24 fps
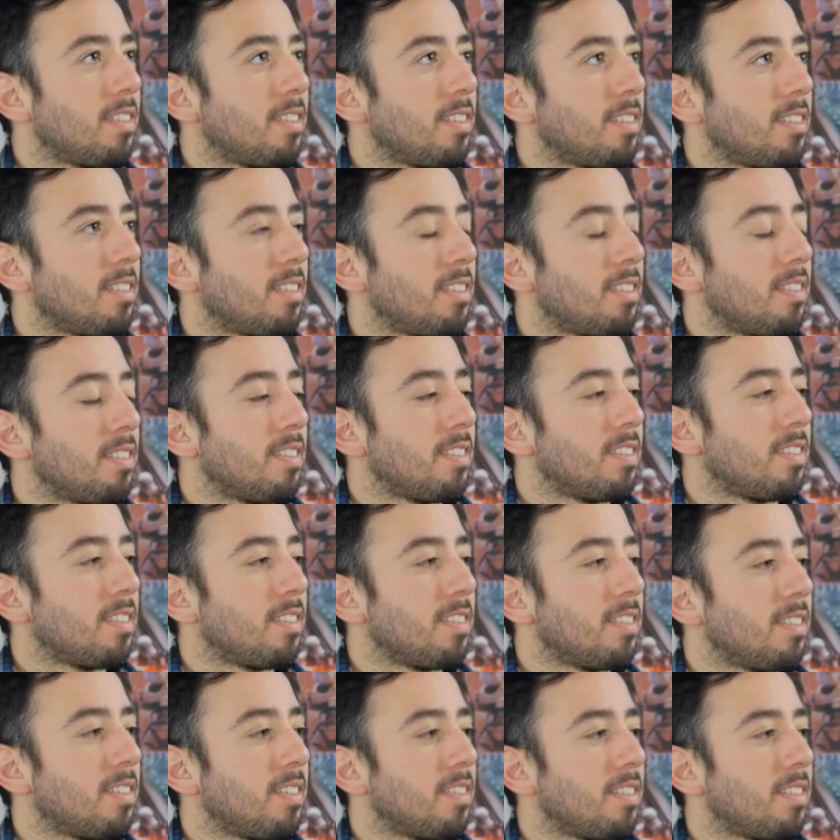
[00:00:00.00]

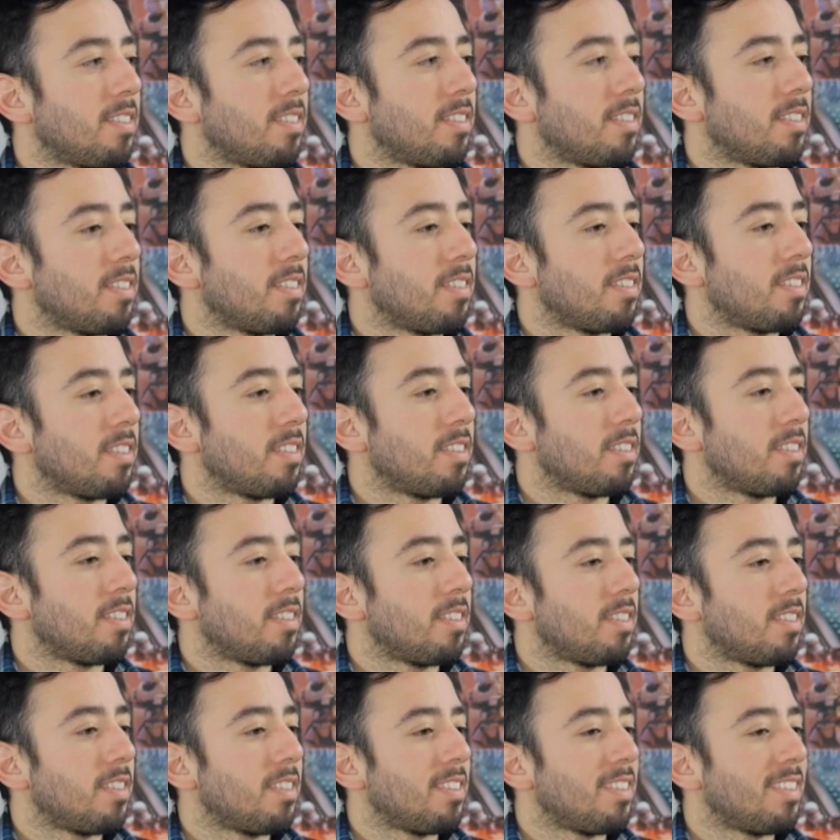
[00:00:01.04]

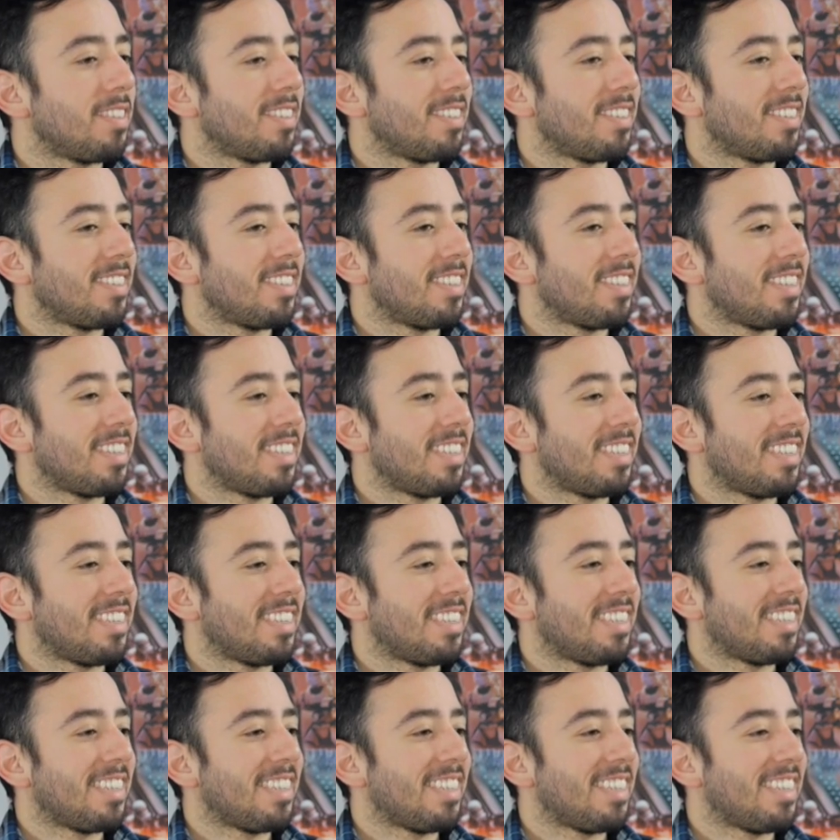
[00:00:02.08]

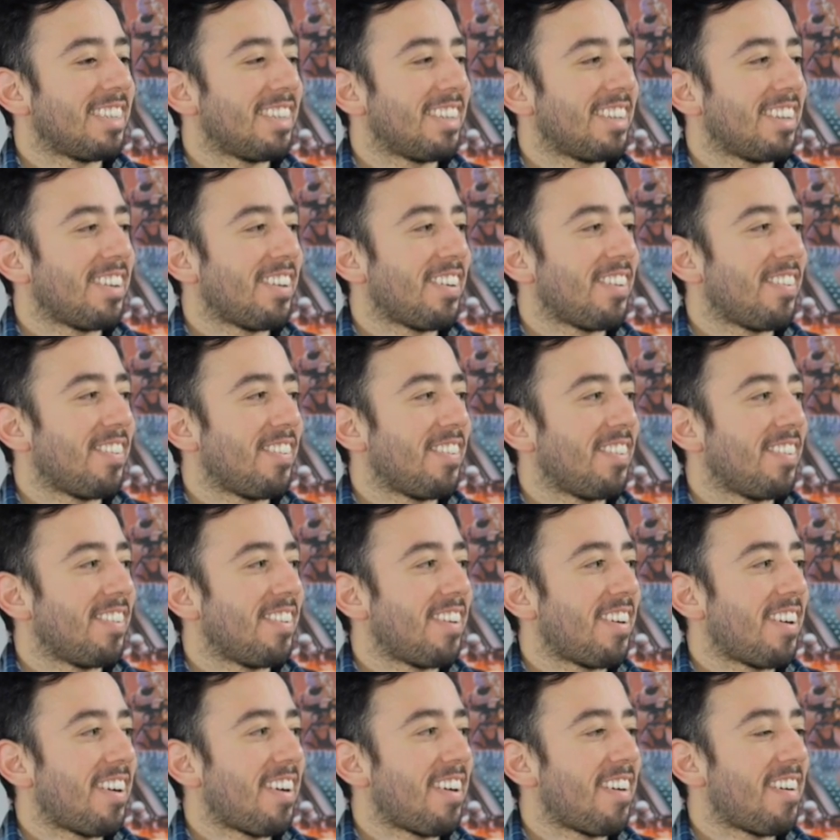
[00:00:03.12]

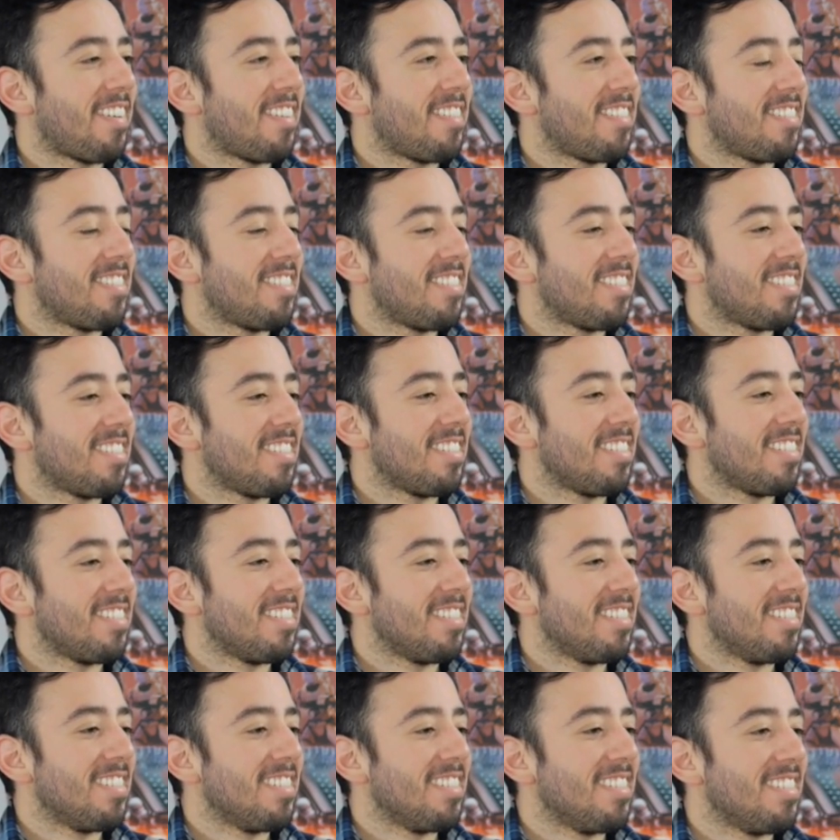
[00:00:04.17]

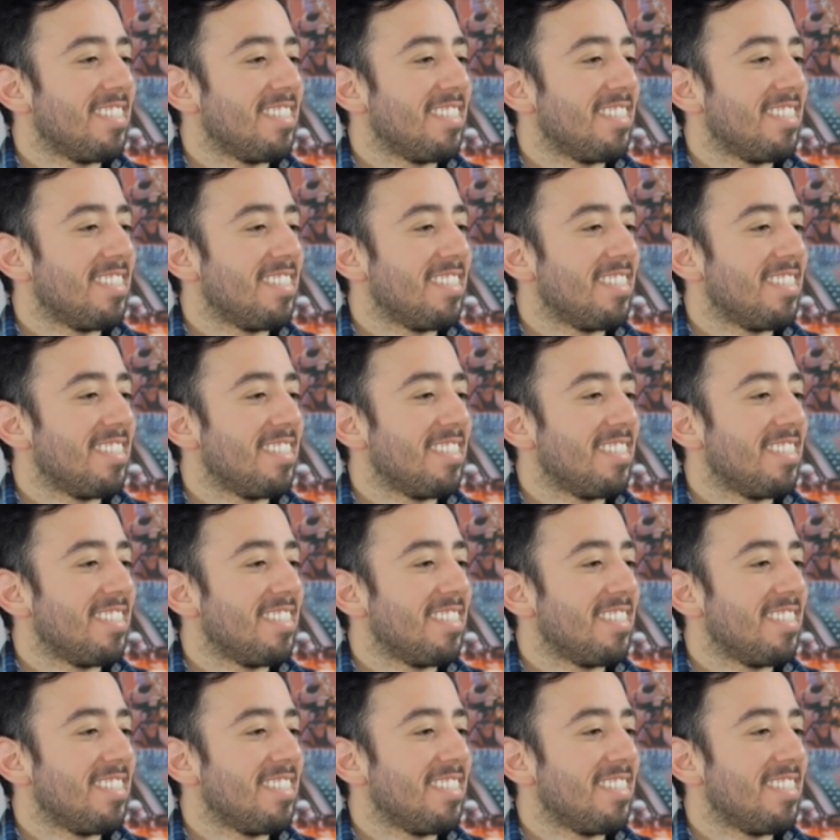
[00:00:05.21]
This person isn't speaking.